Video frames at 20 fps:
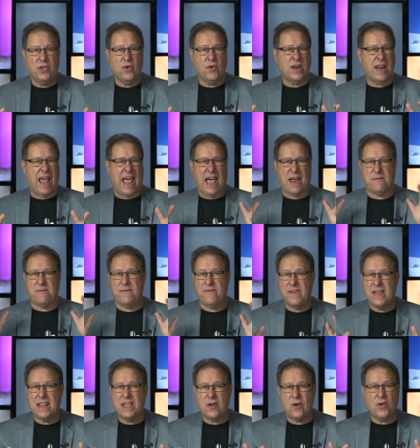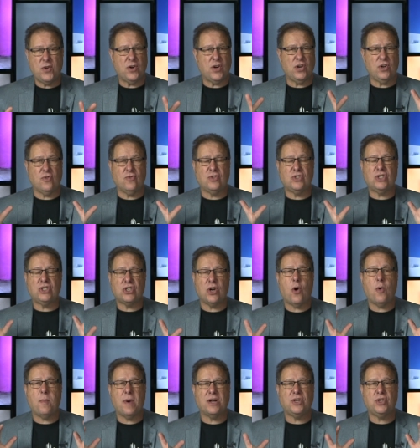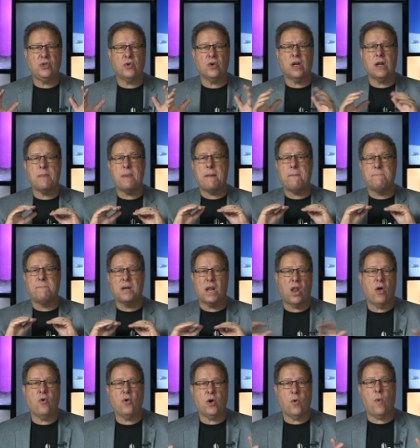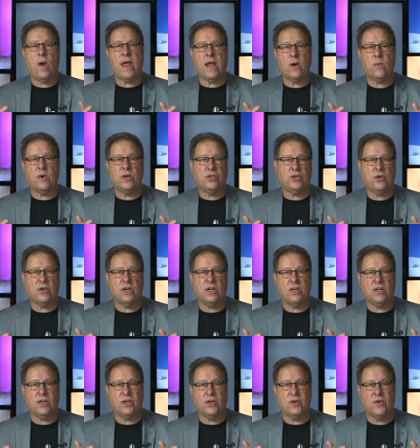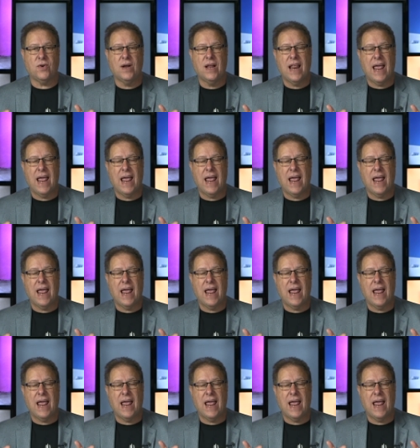you can add video, you can do so much. You're going to be blown away at what you can do,